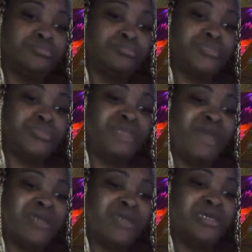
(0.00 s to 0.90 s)
If I can
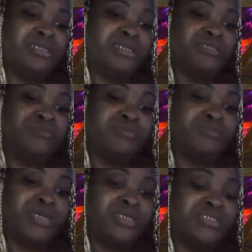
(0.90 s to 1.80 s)
get this one to play.
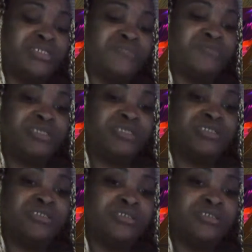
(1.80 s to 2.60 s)
This is from this season.